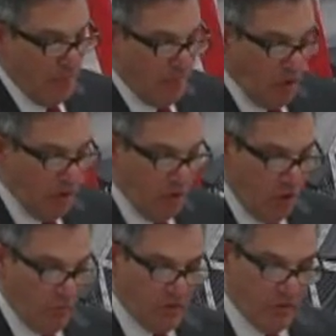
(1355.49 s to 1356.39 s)
mobile
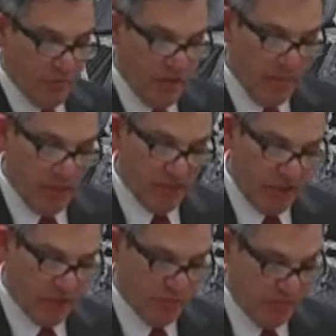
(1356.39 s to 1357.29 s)
home
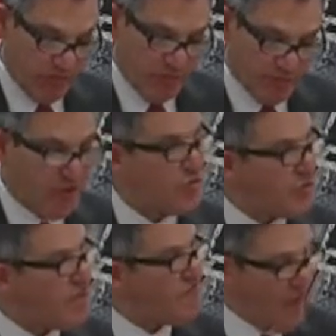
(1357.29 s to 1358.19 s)
rehabilitation replacement.
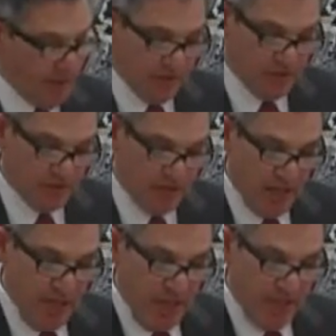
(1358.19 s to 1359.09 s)
3 families
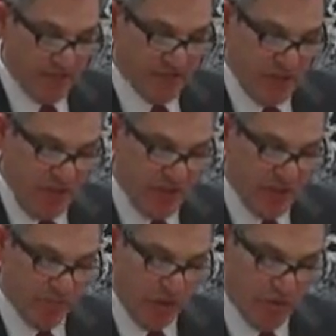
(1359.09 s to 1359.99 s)
have signed
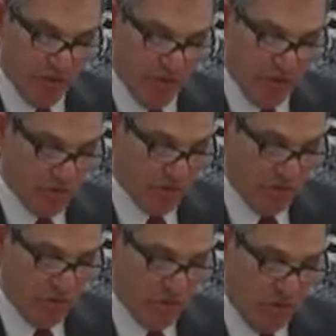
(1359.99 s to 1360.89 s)
their promissory notes
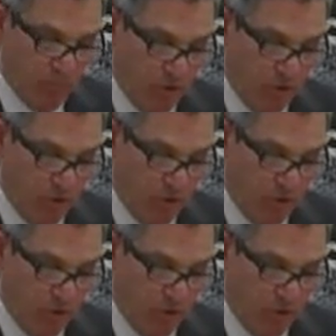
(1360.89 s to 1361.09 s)
for their mobile